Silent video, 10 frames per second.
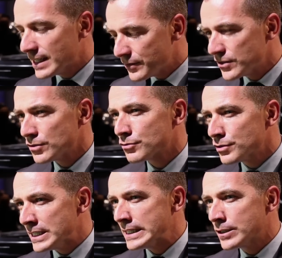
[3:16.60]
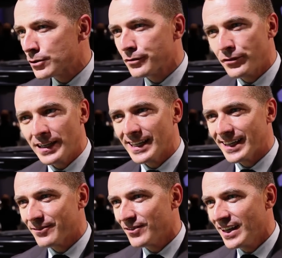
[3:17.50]
gives you a really good
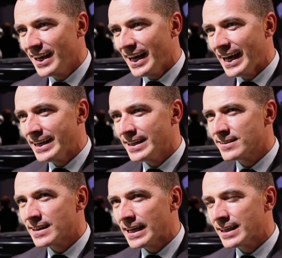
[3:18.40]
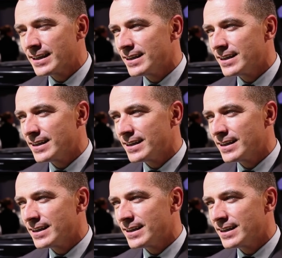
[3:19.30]
feeling. And it's like